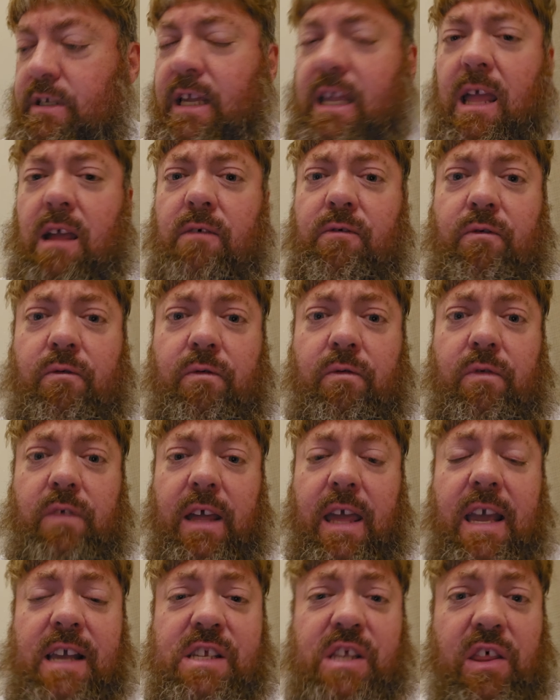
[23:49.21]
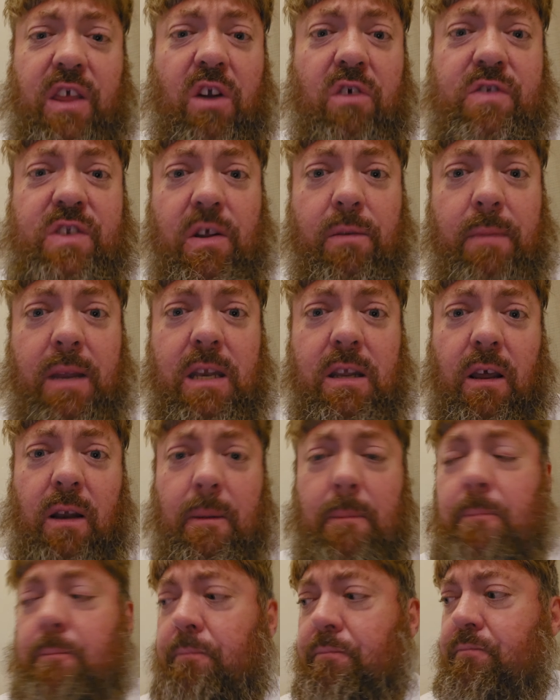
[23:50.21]
to give the kings of the earth
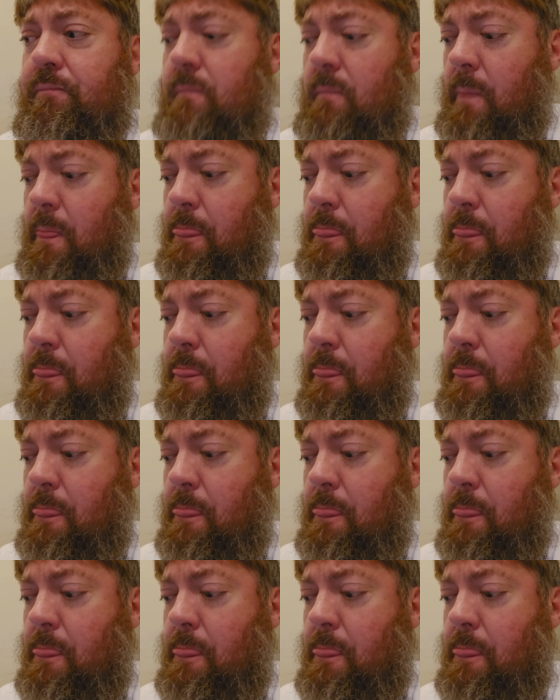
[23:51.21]
dominion